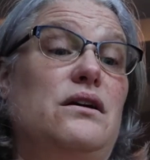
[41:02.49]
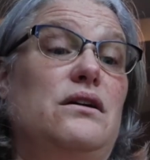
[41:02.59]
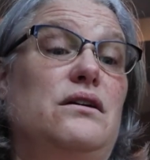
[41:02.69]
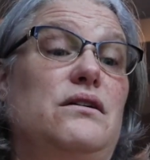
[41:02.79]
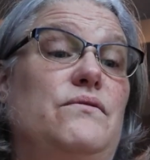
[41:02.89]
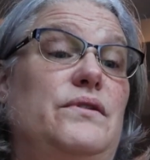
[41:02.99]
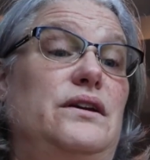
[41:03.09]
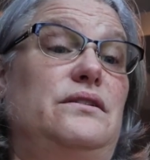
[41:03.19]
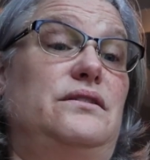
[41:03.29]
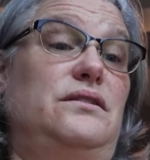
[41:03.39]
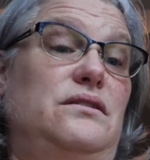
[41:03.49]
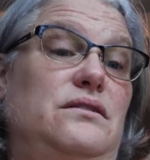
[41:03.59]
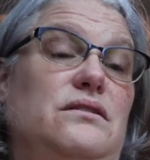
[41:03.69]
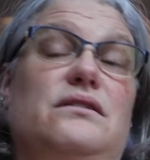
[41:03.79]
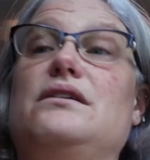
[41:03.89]
All right.
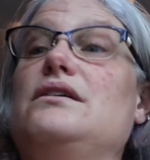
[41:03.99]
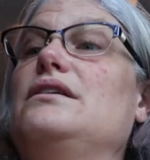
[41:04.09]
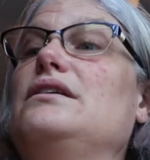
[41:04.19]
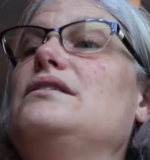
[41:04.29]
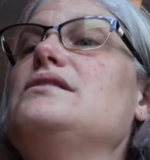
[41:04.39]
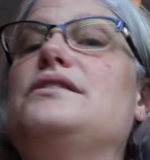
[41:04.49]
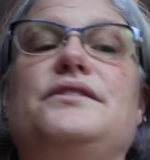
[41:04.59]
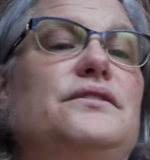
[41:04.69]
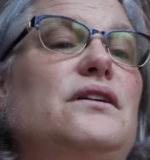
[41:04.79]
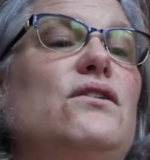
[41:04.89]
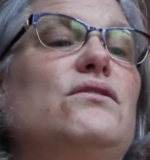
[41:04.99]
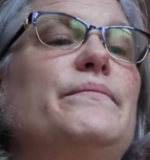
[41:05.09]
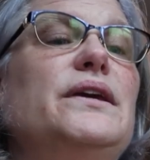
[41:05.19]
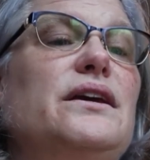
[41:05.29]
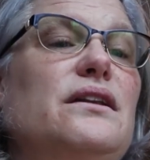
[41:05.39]
So let
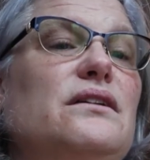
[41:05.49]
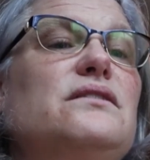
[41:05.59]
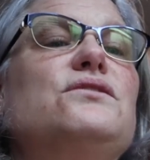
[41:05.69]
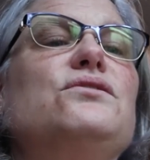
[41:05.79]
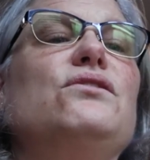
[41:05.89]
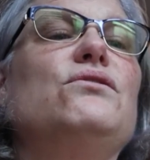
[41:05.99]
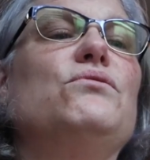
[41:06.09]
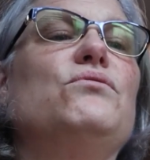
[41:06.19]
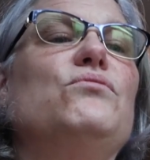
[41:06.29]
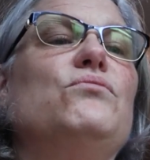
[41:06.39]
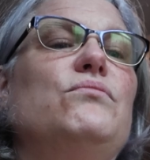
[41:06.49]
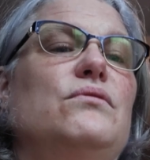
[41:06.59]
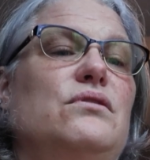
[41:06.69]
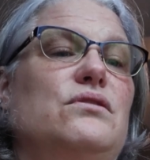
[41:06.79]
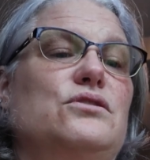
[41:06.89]
me get onto
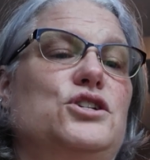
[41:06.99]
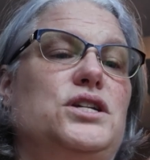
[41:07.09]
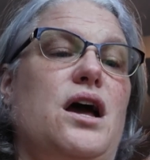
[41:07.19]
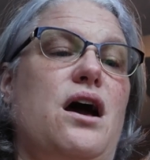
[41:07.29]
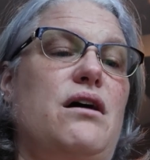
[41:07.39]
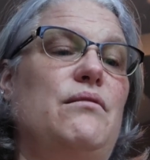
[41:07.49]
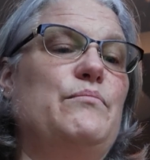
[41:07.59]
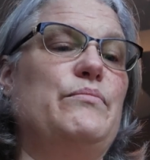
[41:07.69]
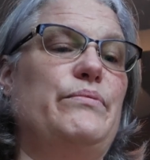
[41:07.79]
her shop.